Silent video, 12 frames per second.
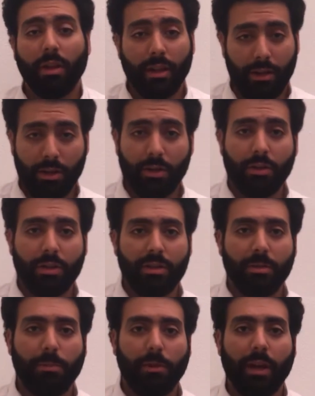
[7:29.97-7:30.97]
and
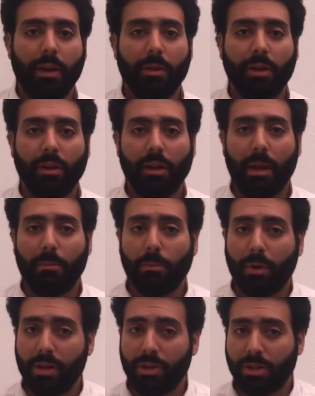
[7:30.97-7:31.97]
interdisciplinary
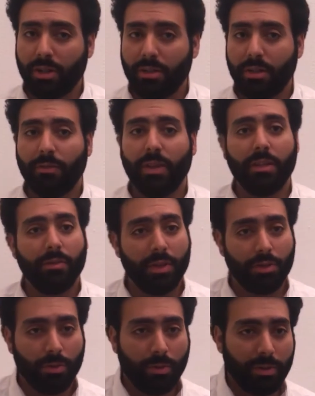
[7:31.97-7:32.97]
collaborations of
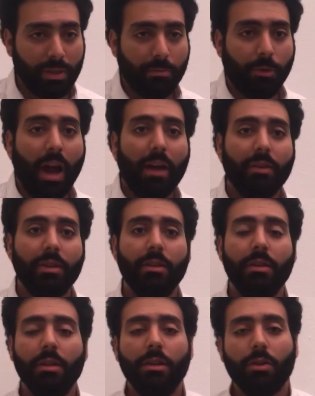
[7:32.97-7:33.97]
individuals in private
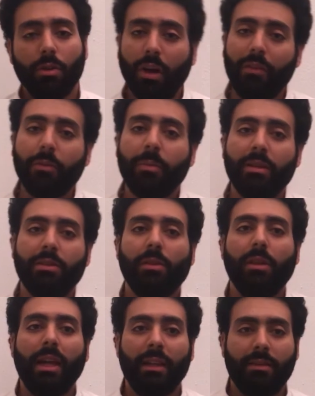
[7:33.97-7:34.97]
or
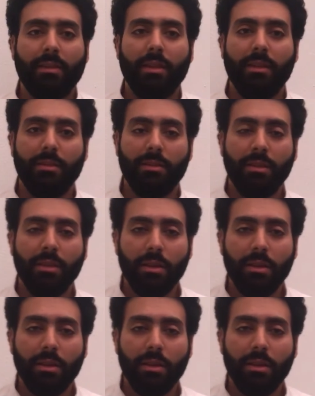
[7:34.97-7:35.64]
governmental entities